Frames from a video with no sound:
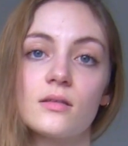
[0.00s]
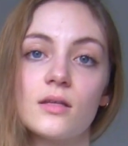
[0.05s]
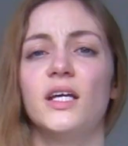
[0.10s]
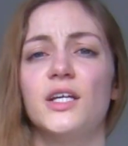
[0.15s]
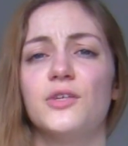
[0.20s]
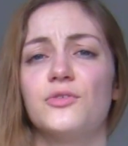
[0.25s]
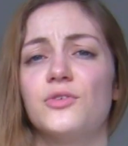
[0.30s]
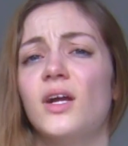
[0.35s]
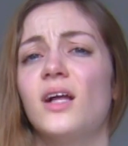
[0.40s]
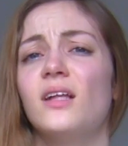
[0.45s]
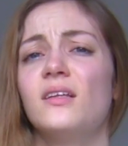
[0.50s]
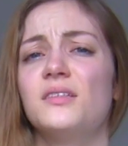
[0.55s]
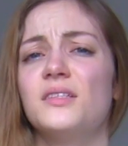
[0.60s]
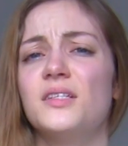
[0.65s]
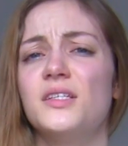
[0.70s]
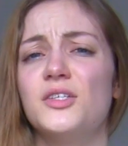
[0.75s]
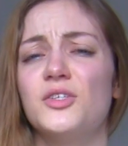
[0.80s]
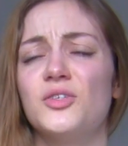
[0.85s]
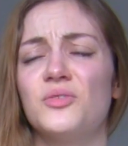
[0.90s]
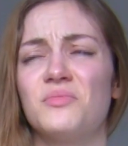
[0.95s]
In
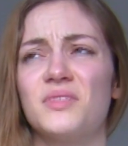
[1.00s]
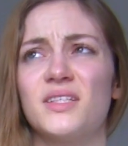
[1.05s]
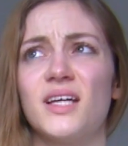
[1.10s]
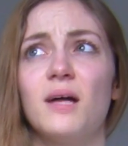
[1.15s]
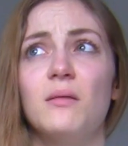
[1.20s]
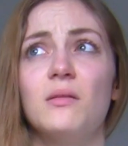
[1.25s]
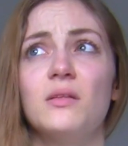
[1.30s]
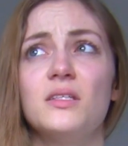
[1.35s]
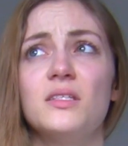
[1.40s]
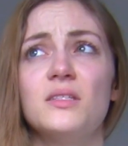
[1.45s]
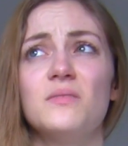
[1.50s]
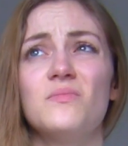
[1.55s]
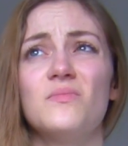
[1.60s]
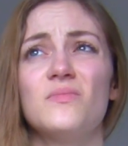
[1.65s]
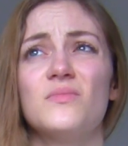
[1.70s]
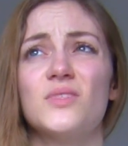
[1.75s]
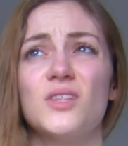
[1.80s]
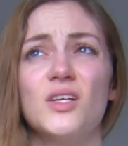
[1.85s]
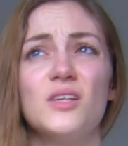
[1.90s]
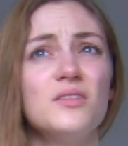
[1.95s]
reality, your
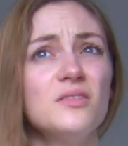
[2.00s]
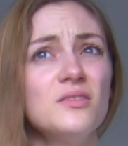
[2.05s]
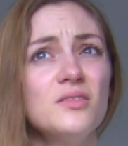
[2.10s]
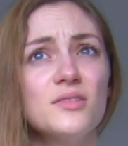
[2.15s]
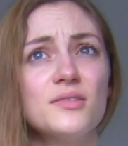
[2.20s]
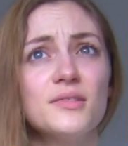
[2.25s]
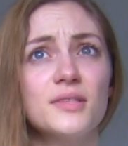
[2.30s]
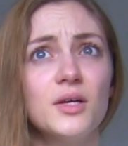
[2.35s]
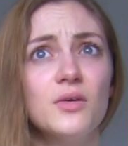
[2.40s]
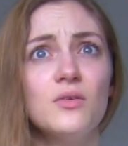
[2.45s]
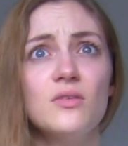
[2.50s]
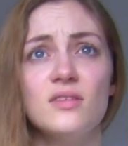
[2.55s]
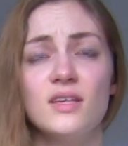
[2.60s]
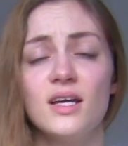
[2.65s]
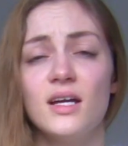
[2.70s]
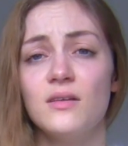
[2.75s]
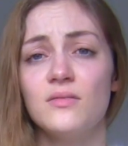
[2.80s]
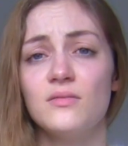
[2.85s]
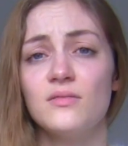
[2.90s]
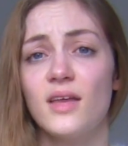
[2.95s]
metabolism doesn't slow
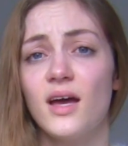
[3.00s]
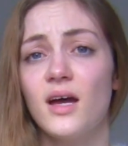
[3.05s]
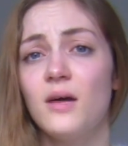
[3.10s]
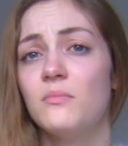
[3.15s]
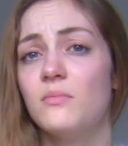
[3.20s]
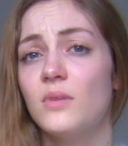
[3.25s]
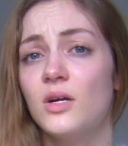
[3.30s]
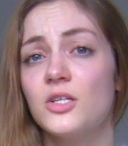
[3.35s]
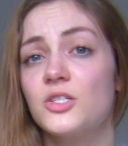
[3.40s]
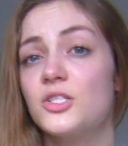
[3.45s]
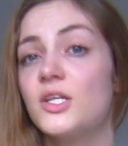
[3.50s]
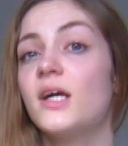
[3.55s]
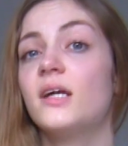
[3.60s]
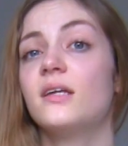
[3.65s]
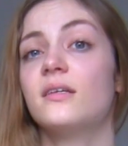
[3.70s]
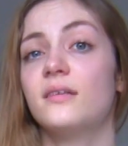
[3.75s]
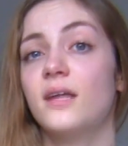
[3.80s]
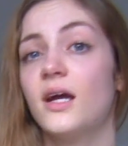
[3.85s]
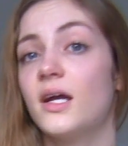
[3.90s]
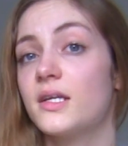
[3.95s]
down that much
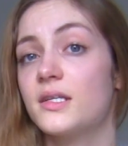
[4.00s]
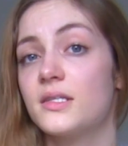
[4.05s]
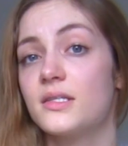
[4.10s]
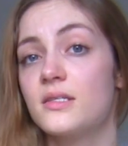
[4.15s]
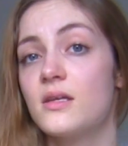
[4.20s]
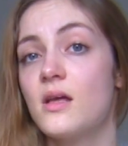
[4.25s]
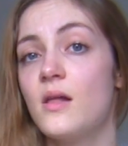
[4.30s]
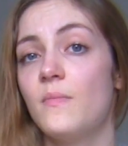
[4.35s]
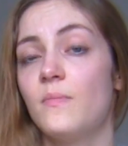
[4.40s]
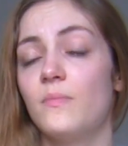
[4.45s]
at night.